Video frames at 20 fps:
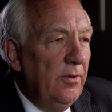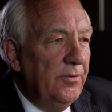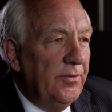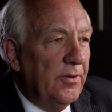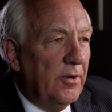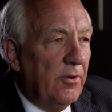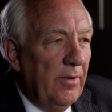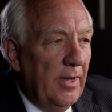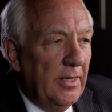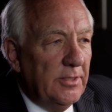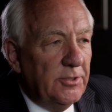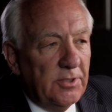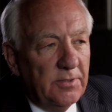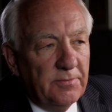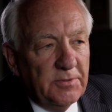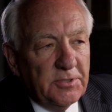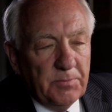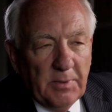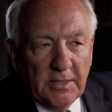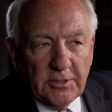the creation
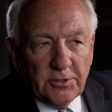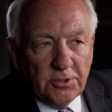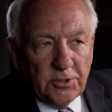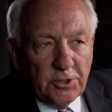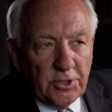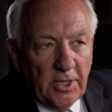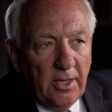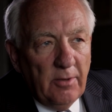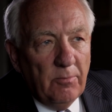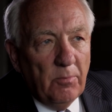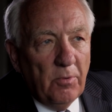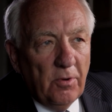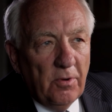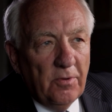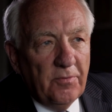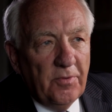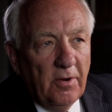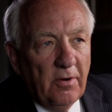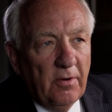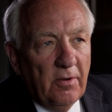of a special chamber
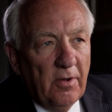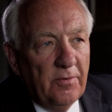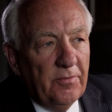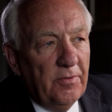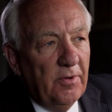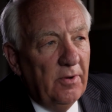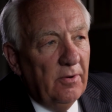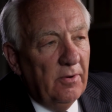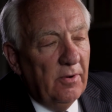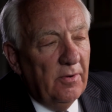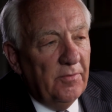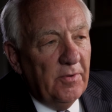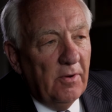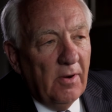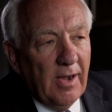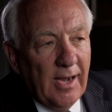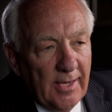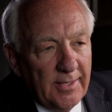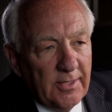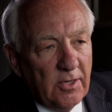of their of their of their
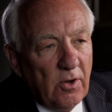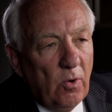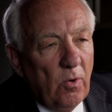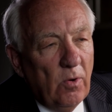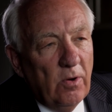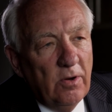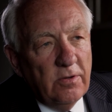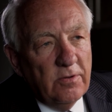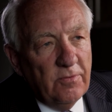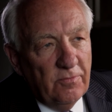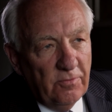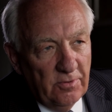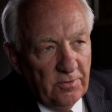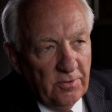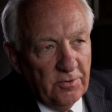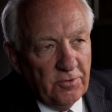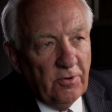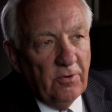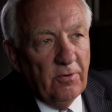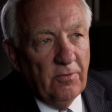high court for
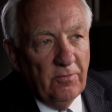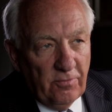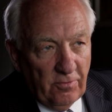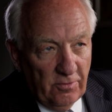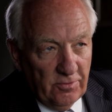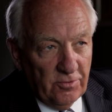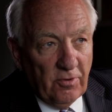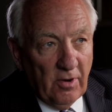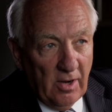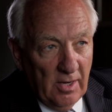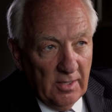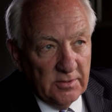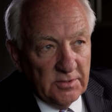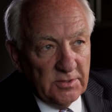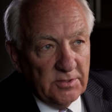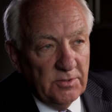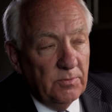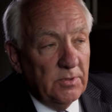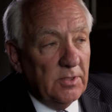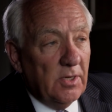the for
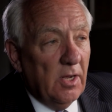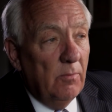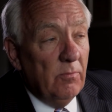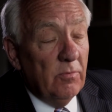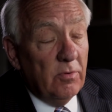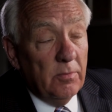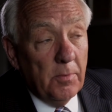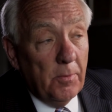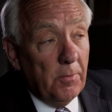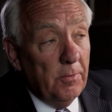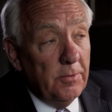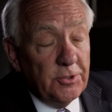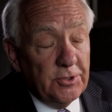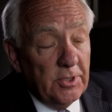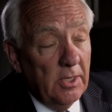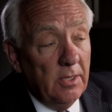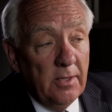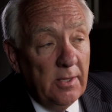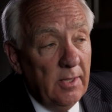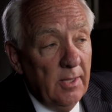trials that would come from
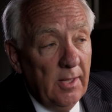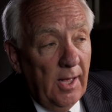Arusha,